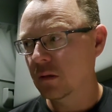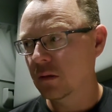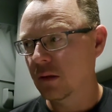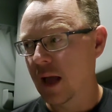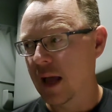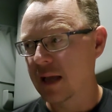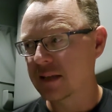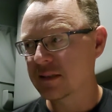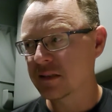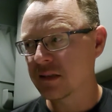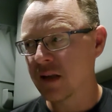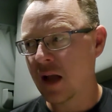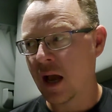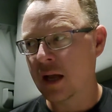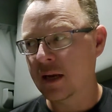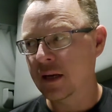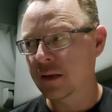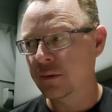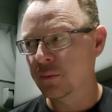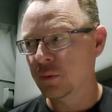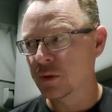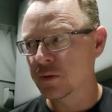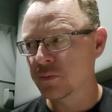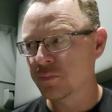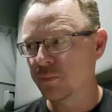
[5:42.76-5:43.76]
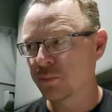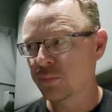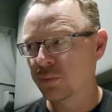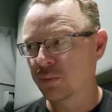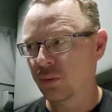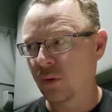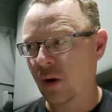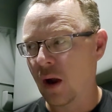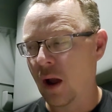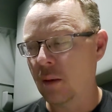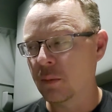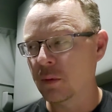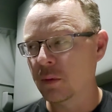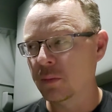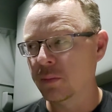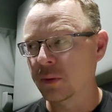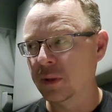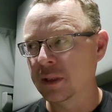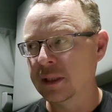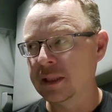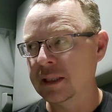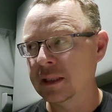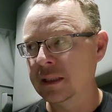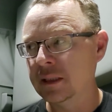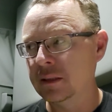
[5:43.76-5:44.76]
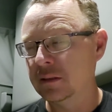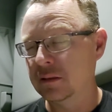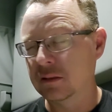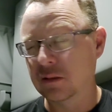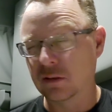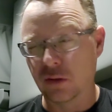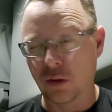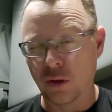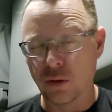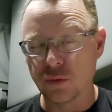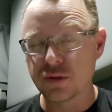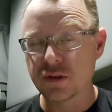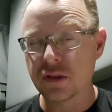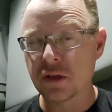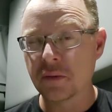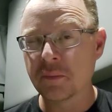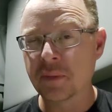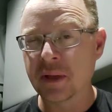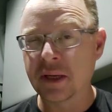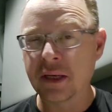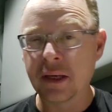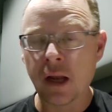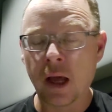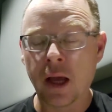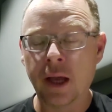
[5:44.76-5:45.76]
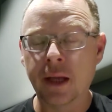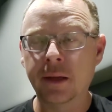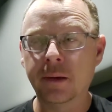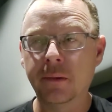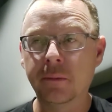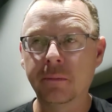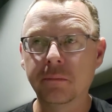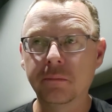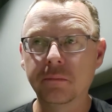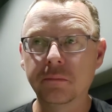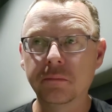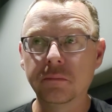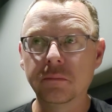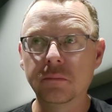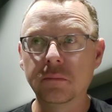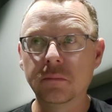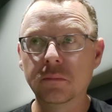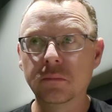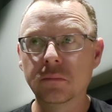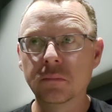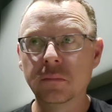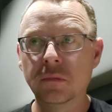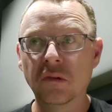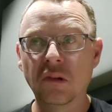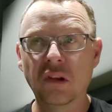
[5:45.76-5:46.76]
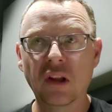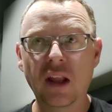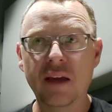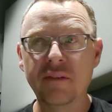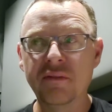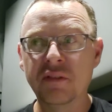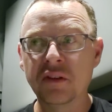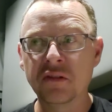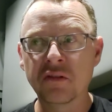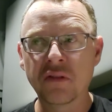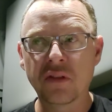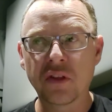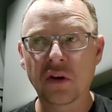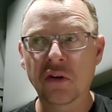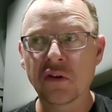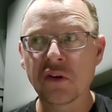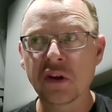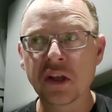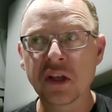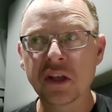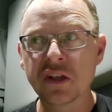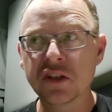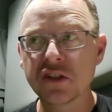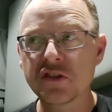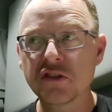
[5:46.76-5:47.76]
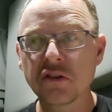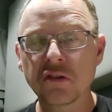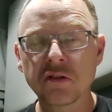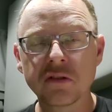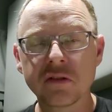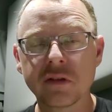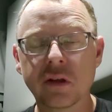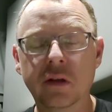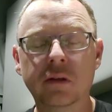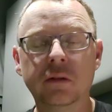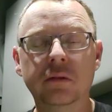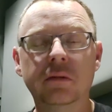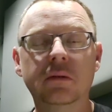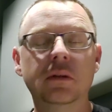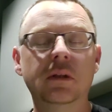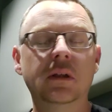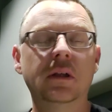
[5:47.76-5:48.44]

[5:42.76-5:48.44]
last night. It was probably close to midnight, 11:30ish or so.